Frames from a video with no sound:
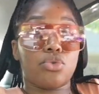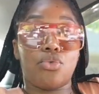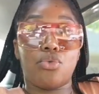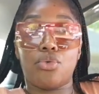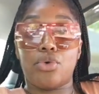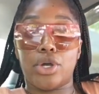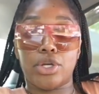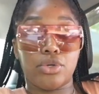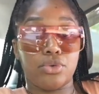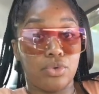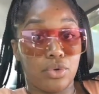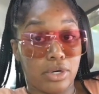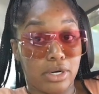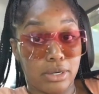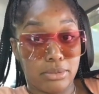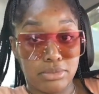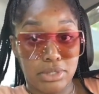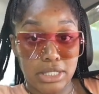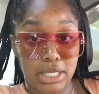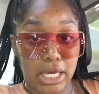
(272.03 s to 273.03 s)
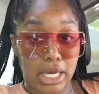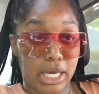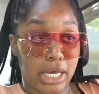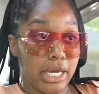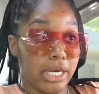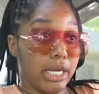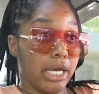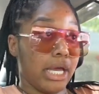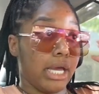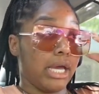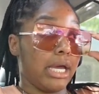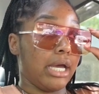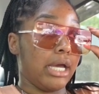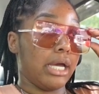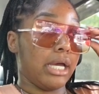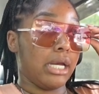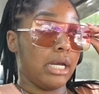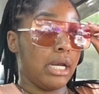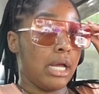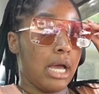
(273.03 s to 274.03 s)
on you know what i'm saying
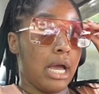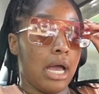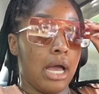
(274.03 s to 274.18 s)
and